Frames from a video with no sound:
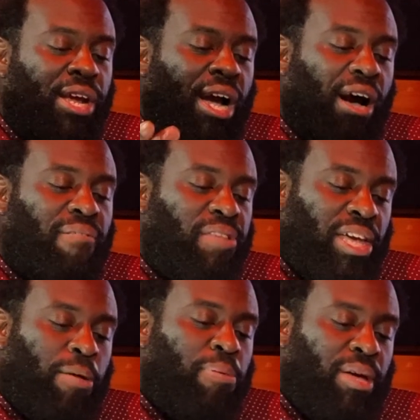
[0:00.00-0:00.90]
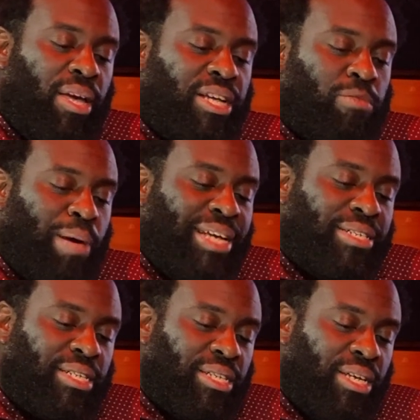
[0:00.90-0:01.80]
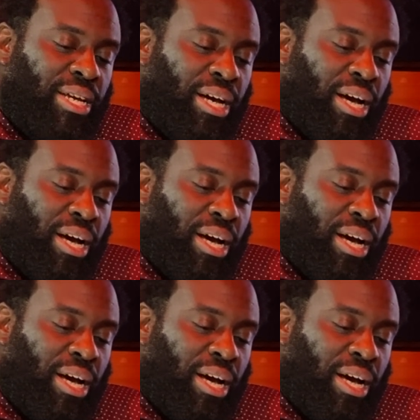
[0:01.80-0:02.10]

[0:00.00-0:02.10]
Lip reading: of the EP is basically